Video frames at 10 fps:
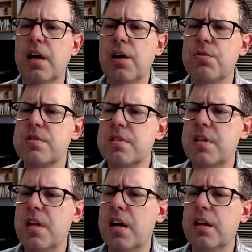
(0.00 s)
I was
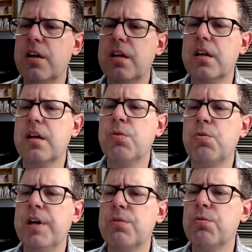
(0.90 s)
not
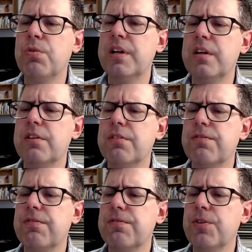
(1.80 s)
quite ready to
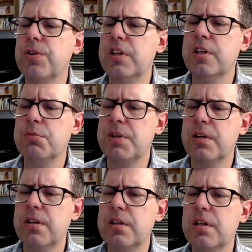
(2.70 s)
fully come
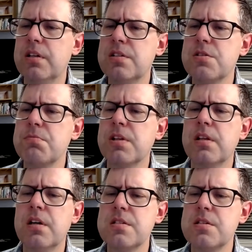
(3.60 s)
out of the autism
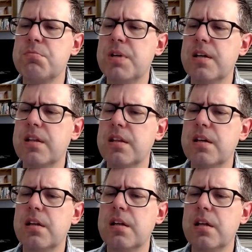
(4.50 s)
closet back
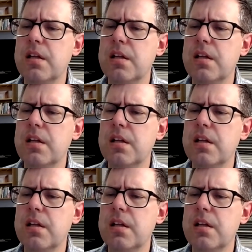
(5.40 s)
then.